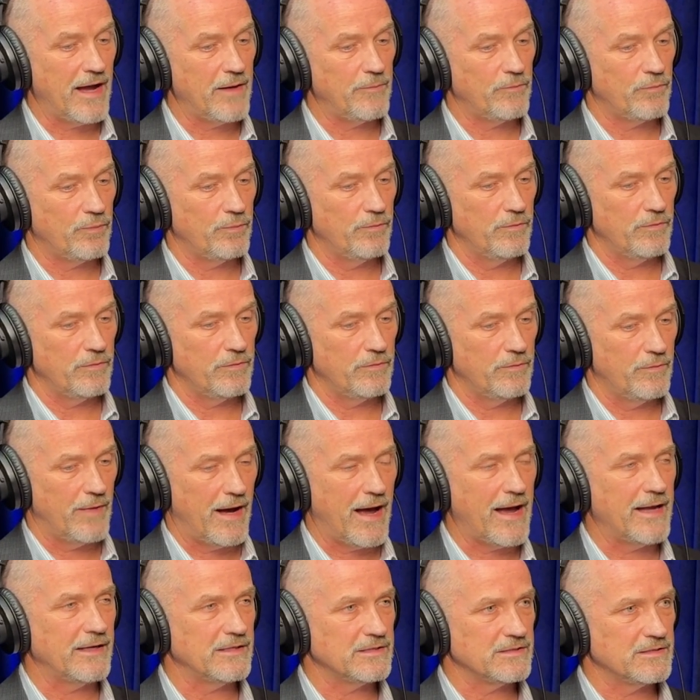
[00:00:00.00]

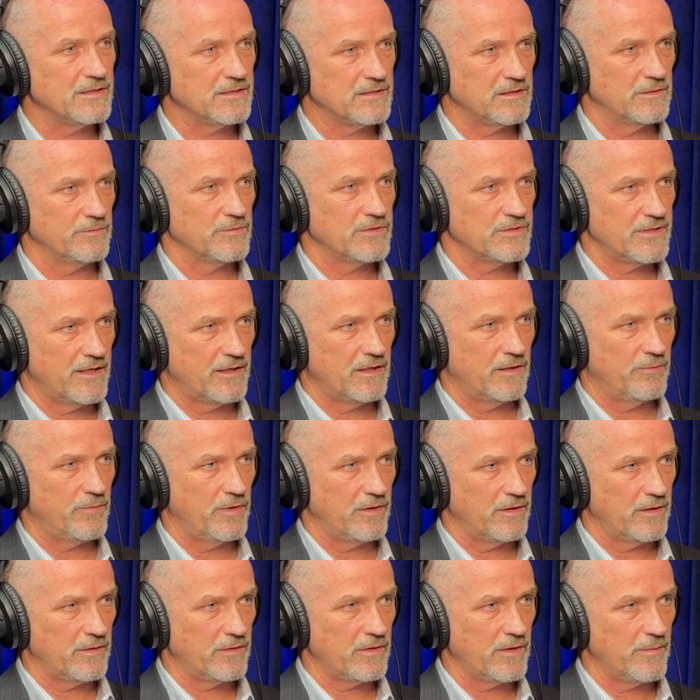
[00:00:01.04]
my system set
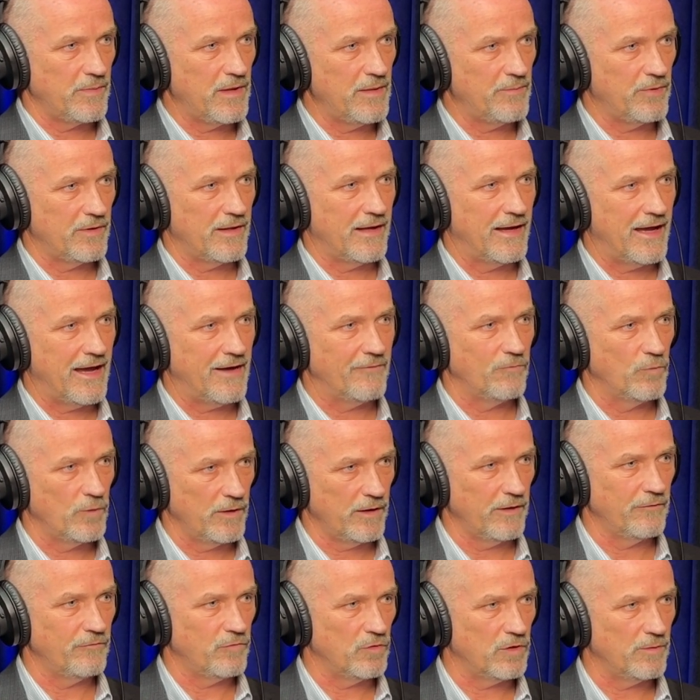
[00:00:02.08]
up and the people I have
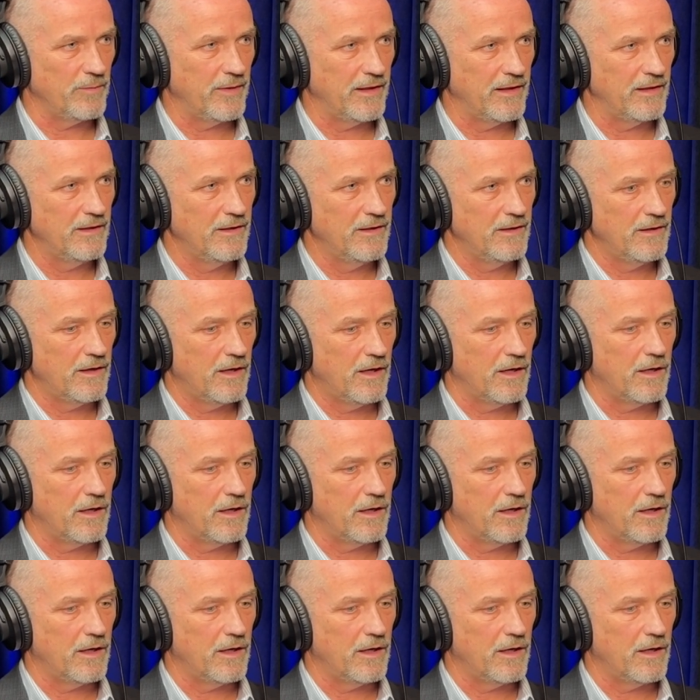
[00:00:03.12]
working for me